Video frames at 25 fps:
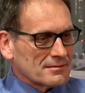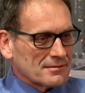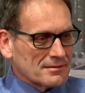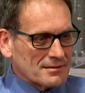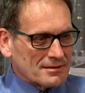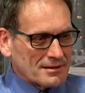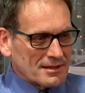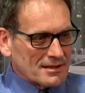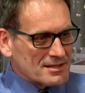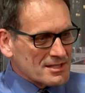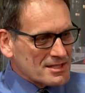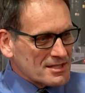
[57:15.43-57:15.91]

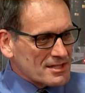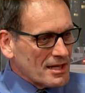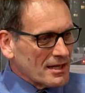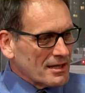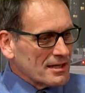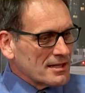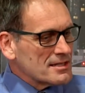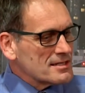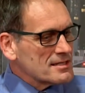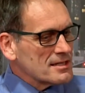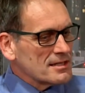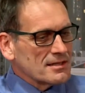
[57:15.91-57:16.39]
did
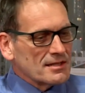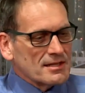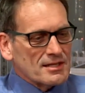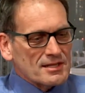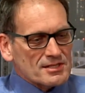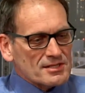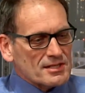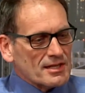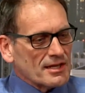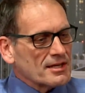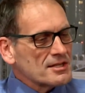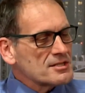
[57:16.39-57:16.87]
studies in
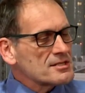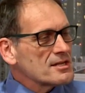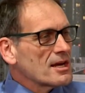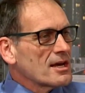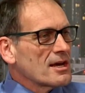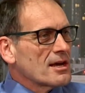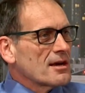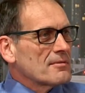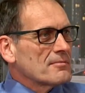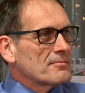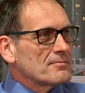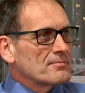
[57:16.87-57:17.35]
these things
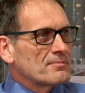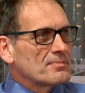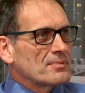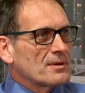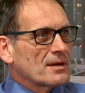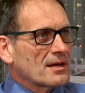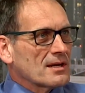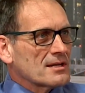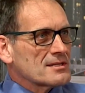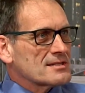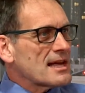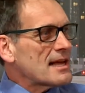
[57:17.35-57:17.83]

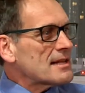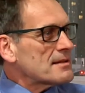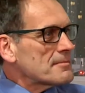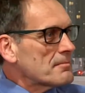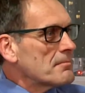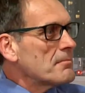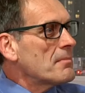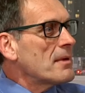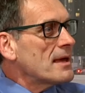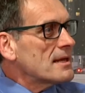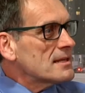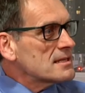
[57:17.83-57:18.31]
because that
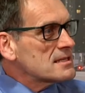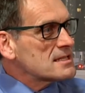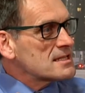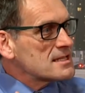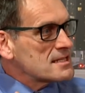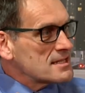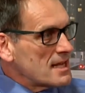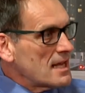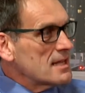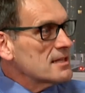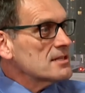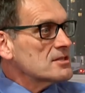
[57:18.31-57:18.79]
made
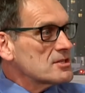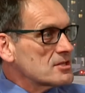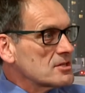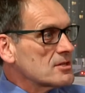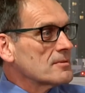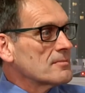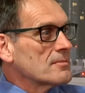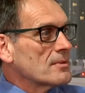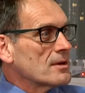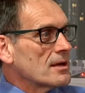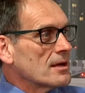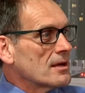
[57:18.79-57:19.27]
sense to
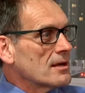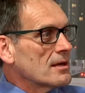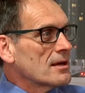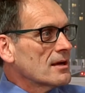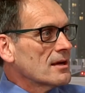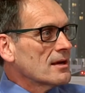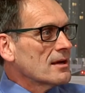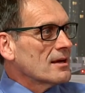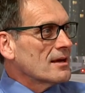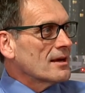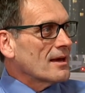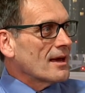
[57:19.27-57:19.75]
me.
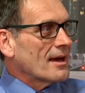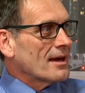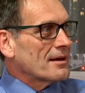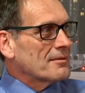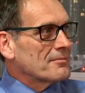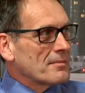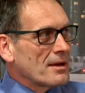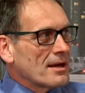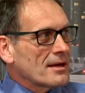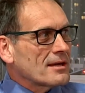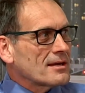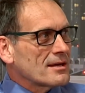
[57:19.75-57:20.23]
And
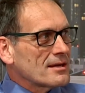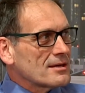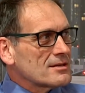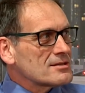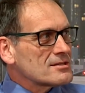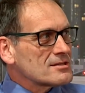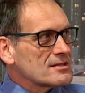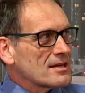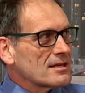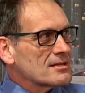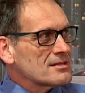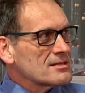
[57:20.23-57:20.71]
making
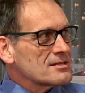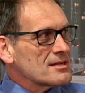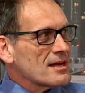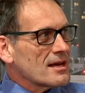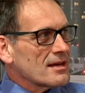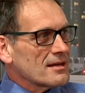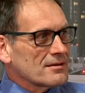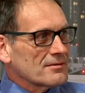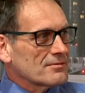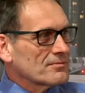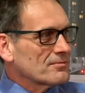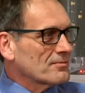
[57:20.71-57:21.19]
sense
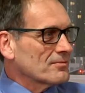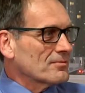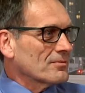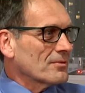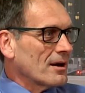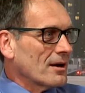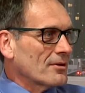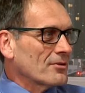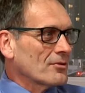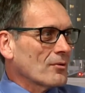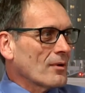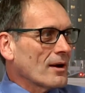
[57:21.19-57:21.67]
out of
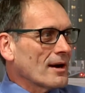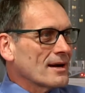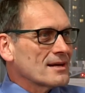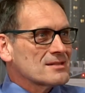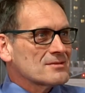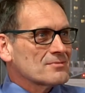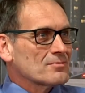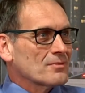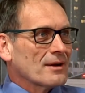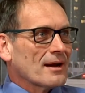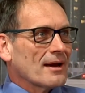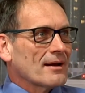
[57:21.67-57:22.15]
otherwise
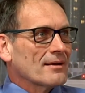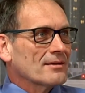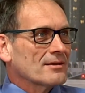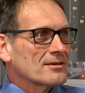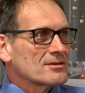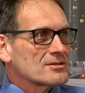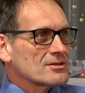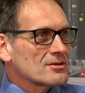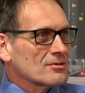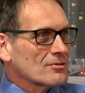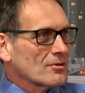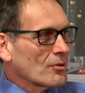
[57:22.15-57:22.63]
what I'd
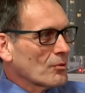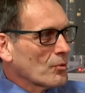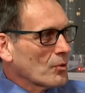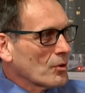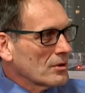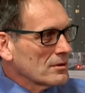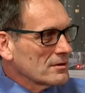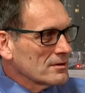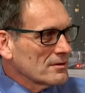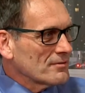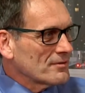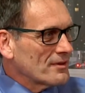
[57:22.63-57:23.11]
consider a
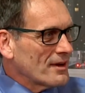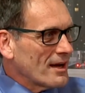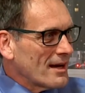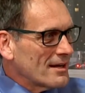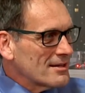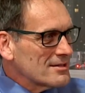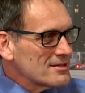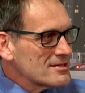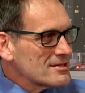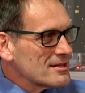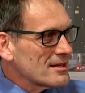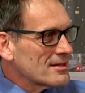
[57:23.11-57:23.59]
world of
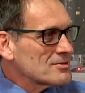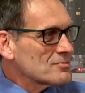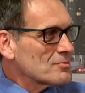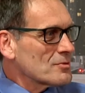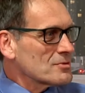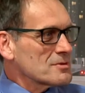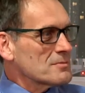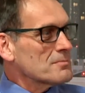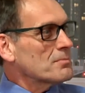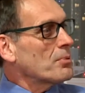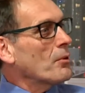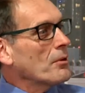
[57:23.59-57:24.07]
nonsense
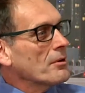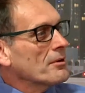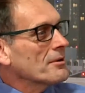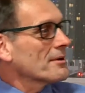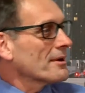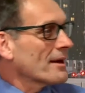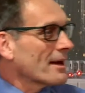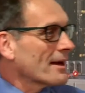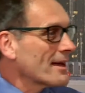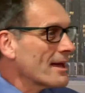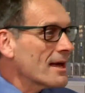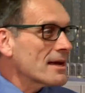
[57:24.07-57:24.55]
was important,
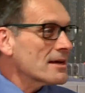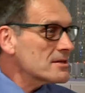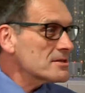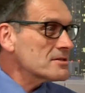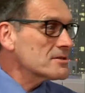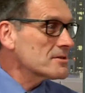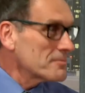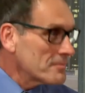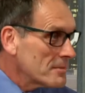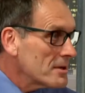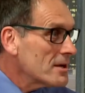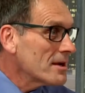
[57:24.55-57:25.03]
I guess,
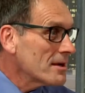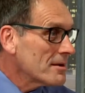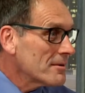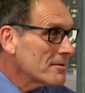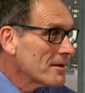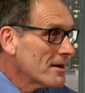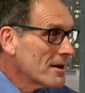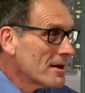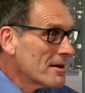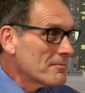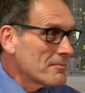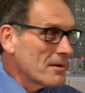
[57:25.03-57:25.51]
to me.
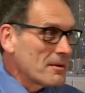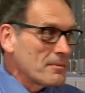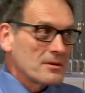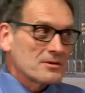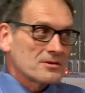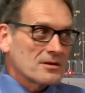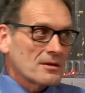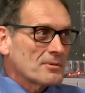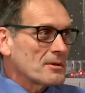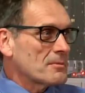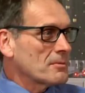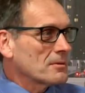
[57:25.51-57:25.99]
Maybe
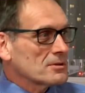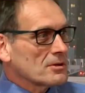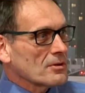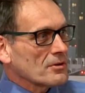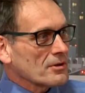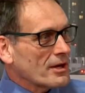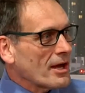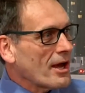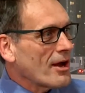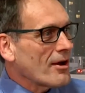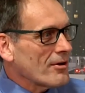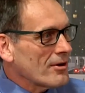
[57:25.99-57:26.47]
some people don't
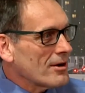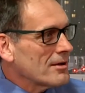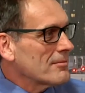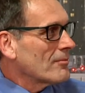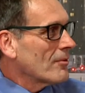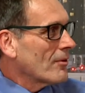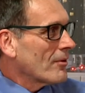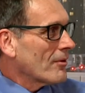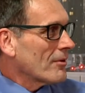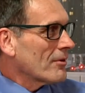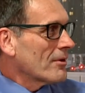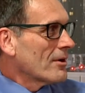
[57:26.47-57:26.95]
care
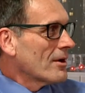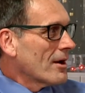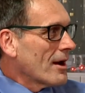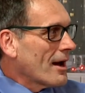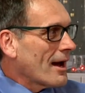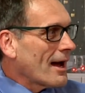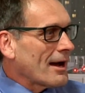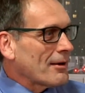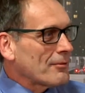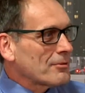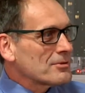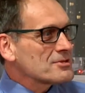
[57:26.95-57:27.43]
anymore.
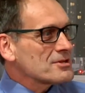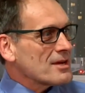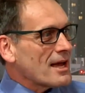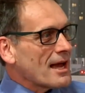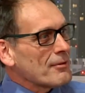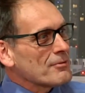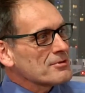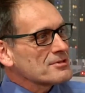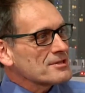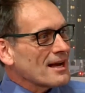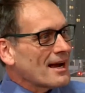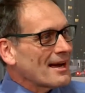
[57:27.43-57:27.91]
I was
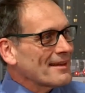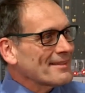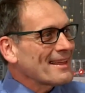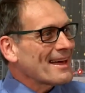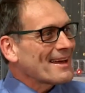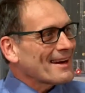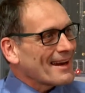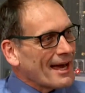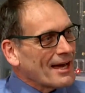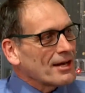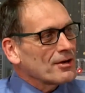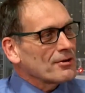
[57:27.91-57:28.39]
on
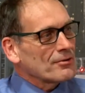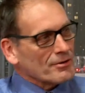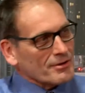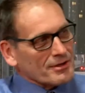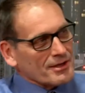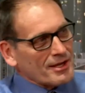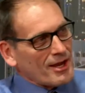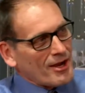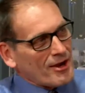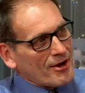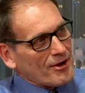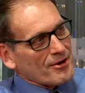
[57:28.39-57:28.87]
that I don't
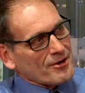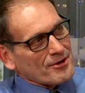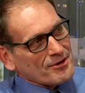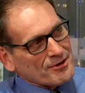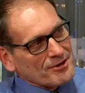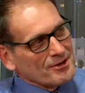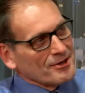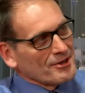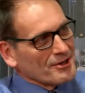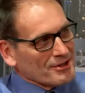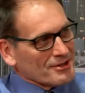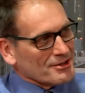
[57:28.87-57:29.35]
care
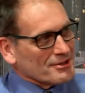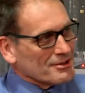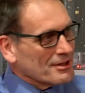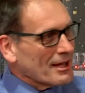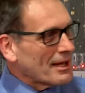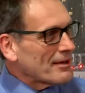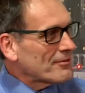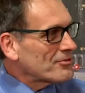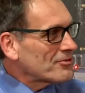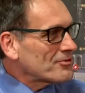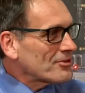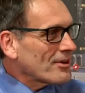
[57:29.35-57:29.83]

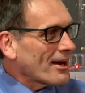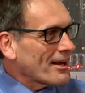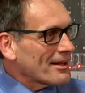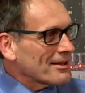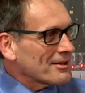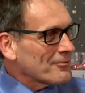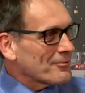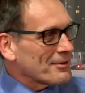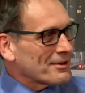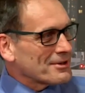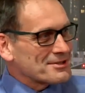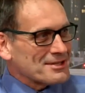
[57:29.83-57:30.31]
lifestyle
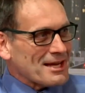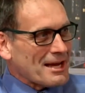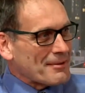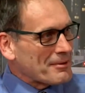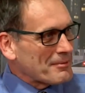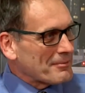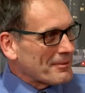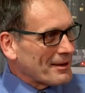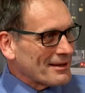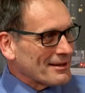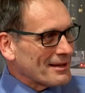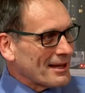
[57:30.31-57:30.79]
at one time in
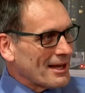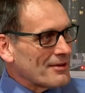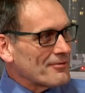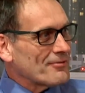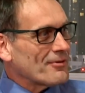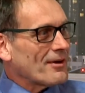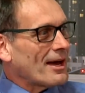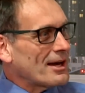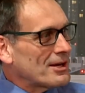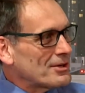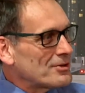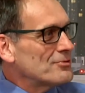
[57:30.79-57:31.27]
my life.
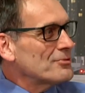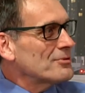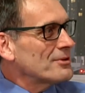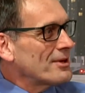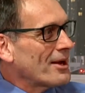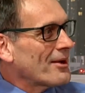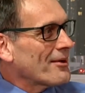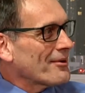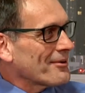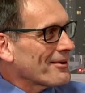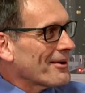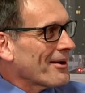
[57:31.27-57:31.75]
I do
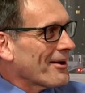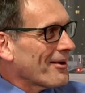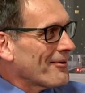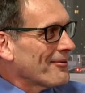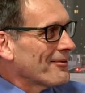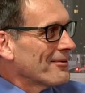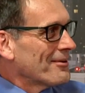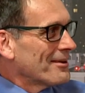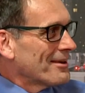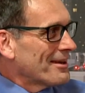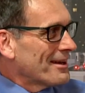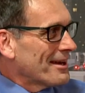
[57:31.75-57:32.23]
care now,
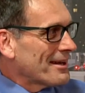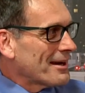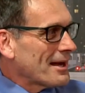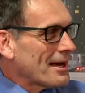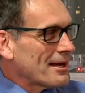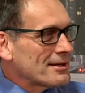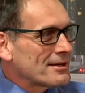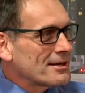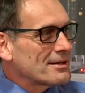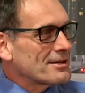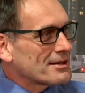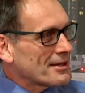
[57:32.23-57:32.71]
and I
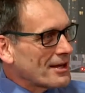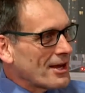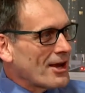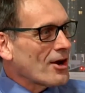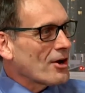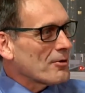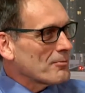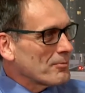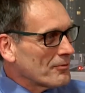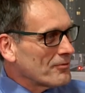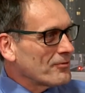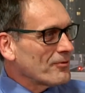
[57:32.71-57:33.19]
didn't
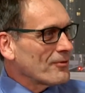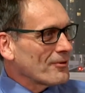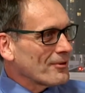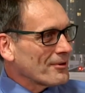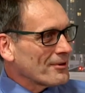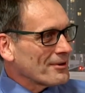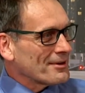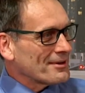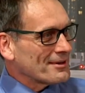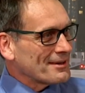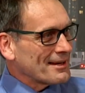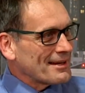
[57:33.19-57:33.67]
care
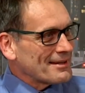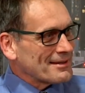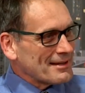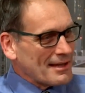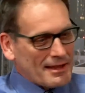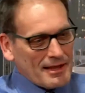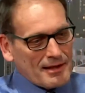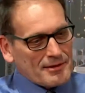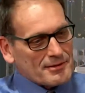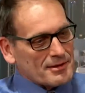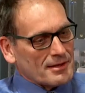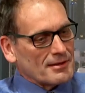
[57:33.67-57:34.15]
before. And
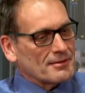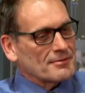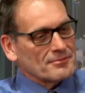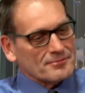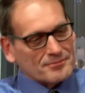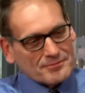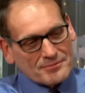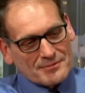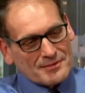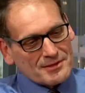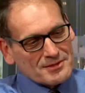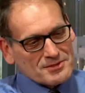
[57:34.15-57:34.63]
and
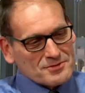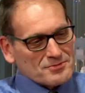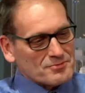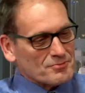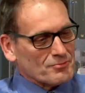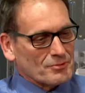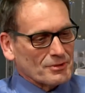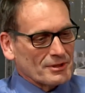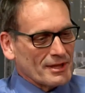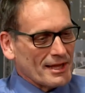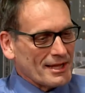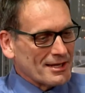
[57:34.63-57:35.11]
it's
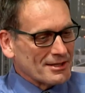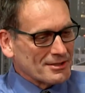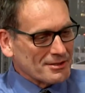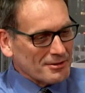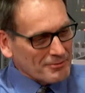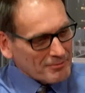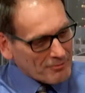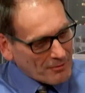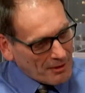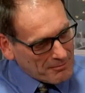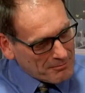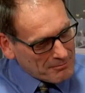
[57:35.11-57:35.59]
related to
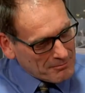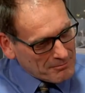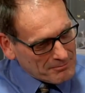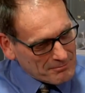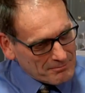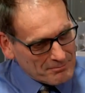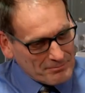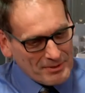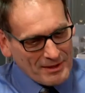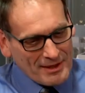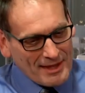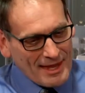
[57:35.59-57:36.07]
what
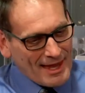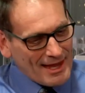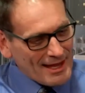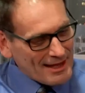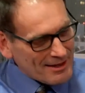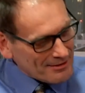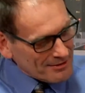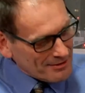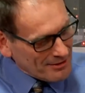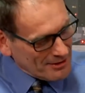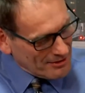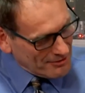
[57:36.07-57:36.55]

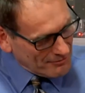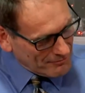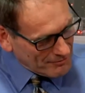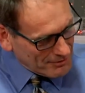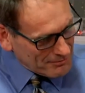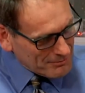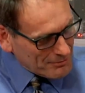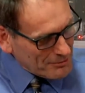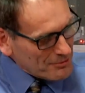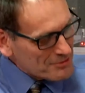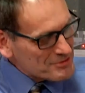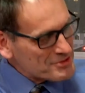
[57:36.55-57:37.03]

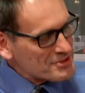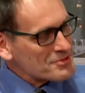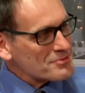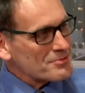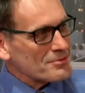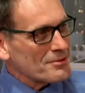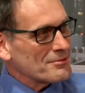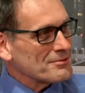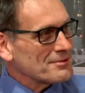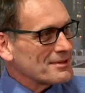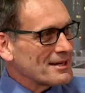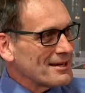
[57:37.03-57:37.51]
Moses
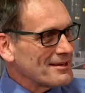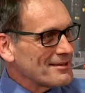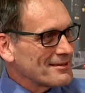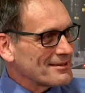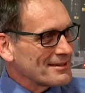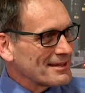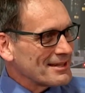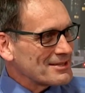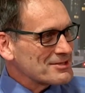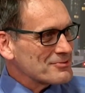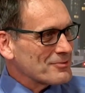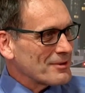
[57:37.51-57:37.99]
wrote down, and
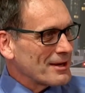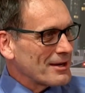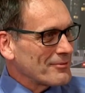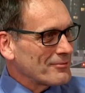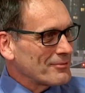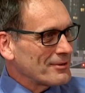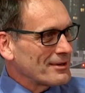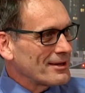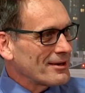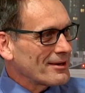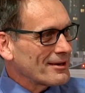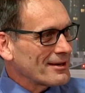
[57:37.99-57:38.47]
that's why
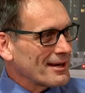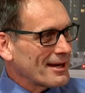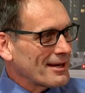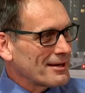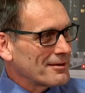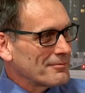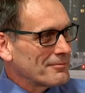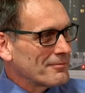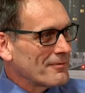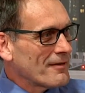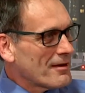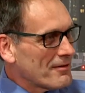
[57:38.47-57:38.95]
we are kind
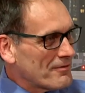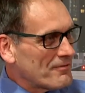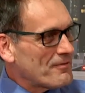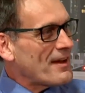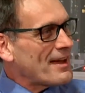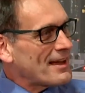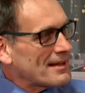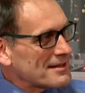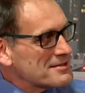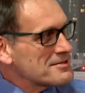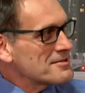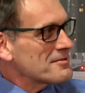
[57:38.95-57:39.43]
of
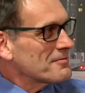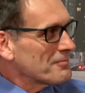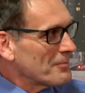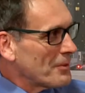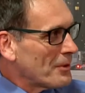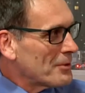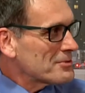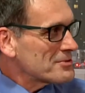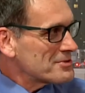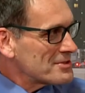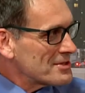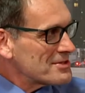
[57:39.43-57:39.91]
fans of
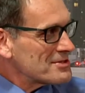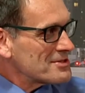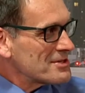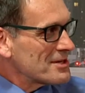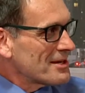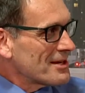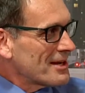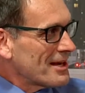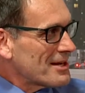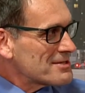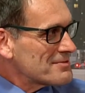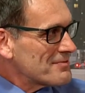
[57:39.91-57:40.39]
Moses
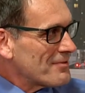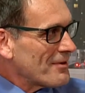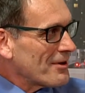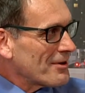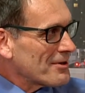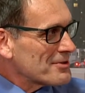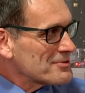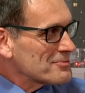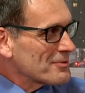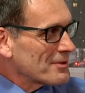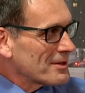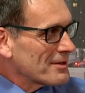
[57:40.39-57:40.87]
as far
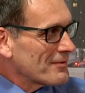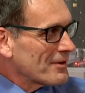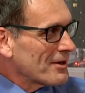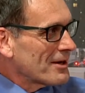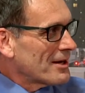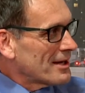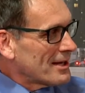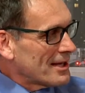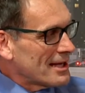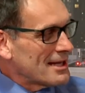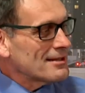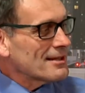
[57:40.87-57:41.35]
as one of our.
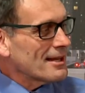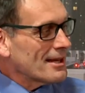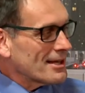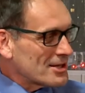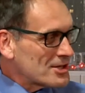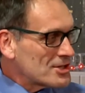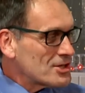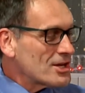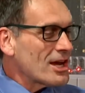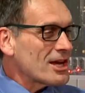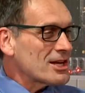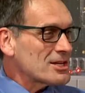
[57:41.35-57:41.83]
He likes
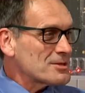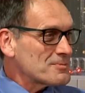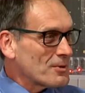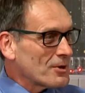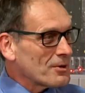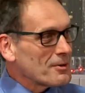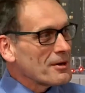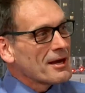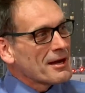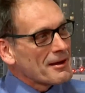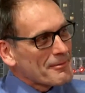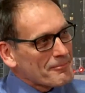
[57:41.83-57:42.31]

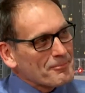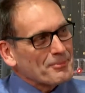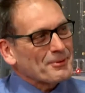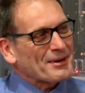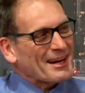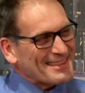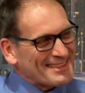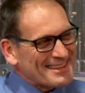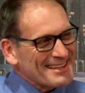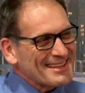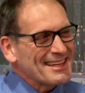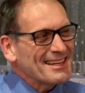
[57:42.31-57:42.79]
Shakespeare, but I
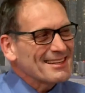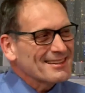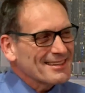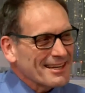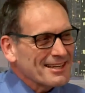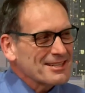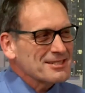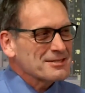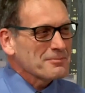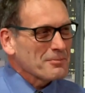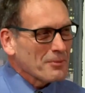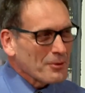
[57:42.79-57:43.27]
think he
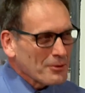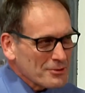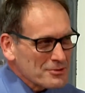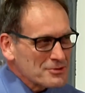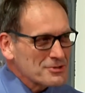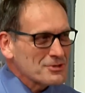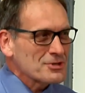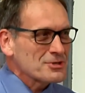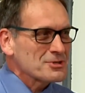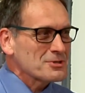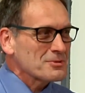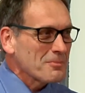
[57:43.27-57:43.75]
likes
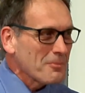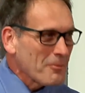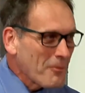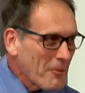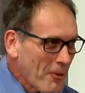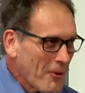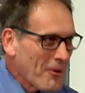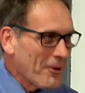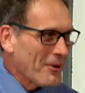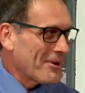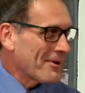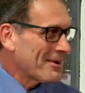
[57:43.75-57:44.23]
Moses
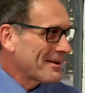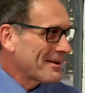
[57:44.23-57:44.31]
more.